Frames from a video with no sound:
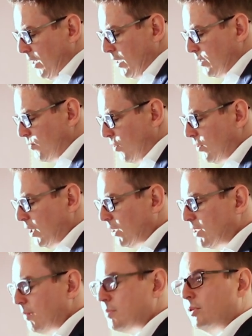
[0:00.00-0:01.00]
It's more than
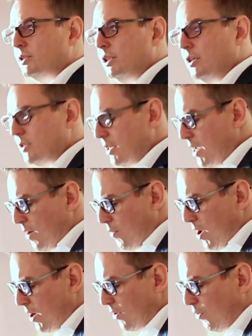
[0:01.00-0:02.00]
acceptable to use the
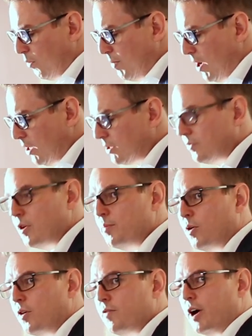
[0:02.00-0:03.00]
network or parts of the
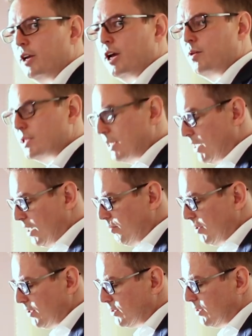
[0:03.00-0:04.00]
portfolio as
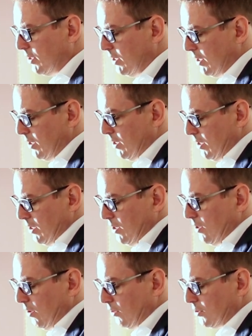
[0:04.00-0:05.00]
enablers,
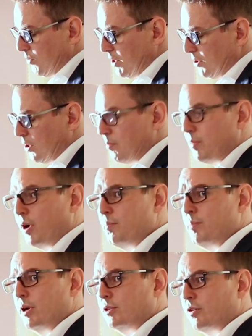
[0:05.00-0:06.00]
onto which you can
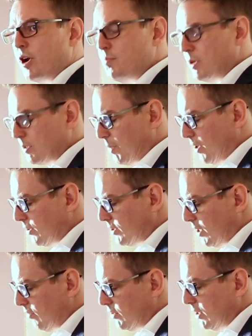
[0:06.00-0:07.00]
build your own bespoke
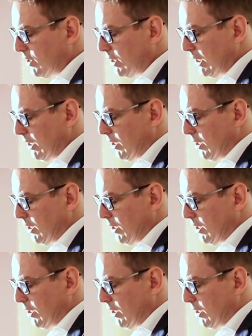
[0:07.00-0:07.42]
services.